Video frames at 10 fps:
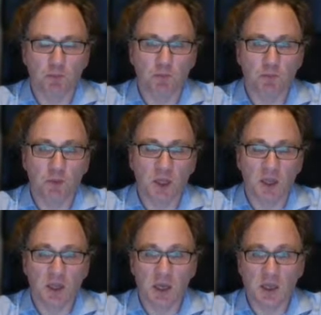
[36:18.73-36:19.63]
But the
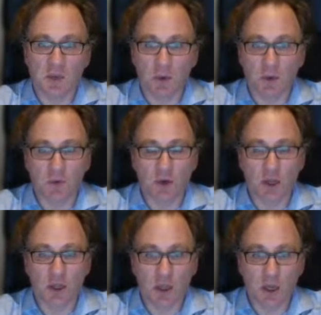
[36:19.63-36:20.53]
idea is, if you have
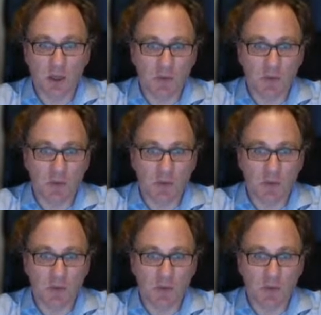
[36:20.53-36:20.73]
training data,